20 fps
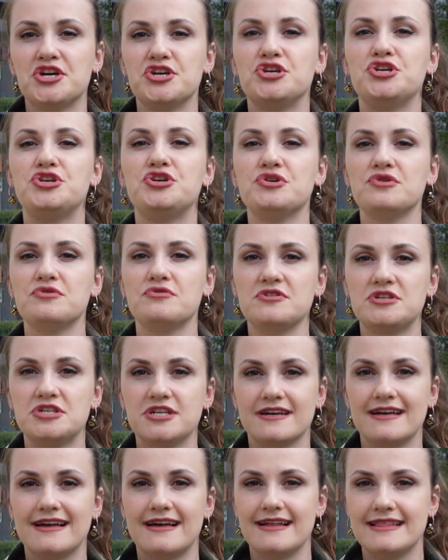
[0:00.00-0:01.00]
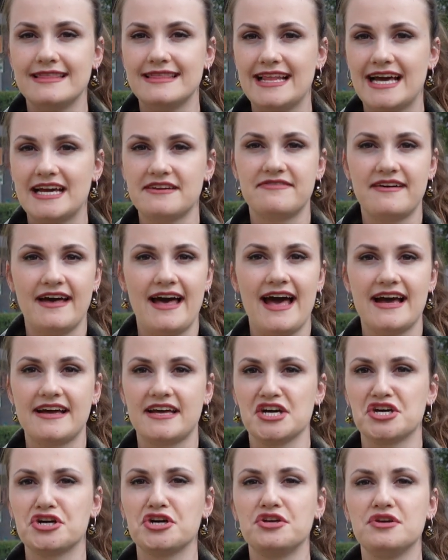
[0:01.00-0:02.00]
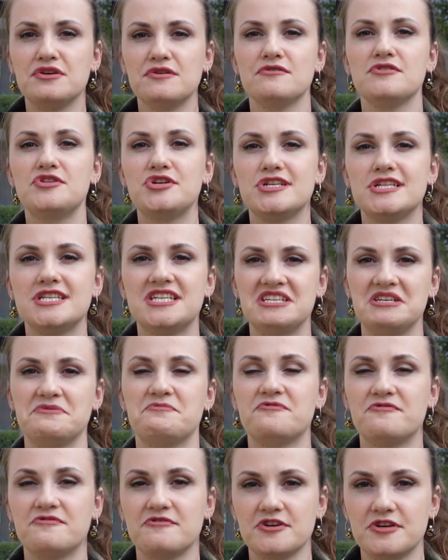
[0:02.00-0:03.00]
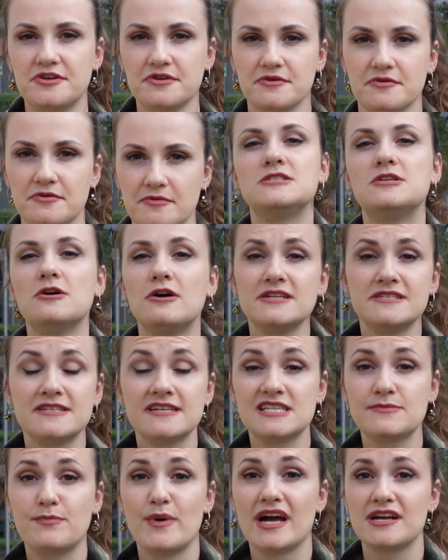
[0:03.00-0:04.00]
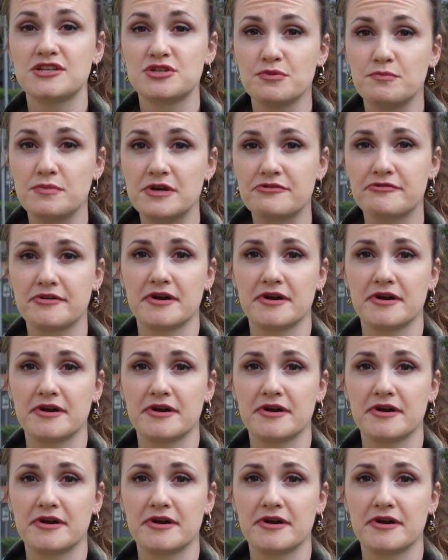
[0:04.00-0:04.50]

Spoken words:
huge life hack, a huge tip for you. Don't expect to be